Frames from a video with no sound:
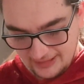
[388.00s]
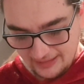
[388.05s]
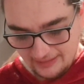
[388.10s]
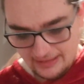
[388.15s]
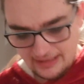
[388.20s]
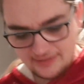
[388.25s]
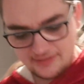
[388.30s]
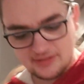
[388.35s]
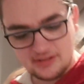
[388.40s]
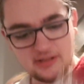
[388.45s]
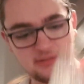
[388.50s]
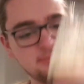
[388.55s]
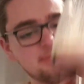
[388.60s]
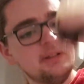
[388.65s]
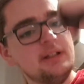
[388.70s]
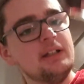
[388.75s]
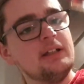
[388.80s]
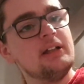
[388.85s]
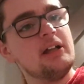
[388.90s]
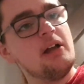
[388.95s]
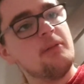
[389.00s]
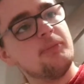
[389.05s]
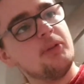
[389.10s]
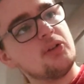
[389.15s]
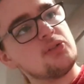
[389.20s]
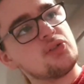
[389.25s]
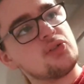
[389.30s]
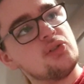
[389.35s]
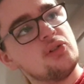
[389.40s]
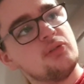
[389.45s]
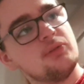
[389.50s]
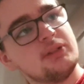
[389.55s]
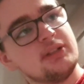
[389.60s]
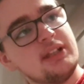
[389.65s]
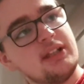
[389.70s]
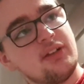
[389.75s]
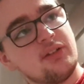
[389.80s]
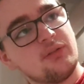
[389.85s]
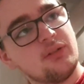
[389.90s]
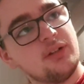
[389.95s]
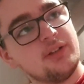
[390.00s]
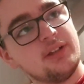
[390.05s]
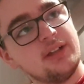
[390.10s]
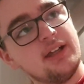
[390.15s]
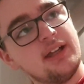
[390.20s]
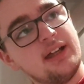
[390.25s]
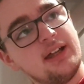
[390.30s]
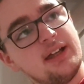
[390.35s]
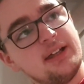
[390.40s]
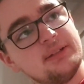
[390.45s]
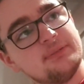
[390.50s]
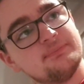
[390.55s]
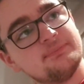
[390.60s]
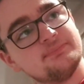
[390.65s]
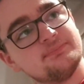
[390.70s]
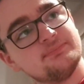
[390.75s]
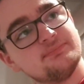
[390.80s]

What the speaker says: I don't know. Not sure with this one. I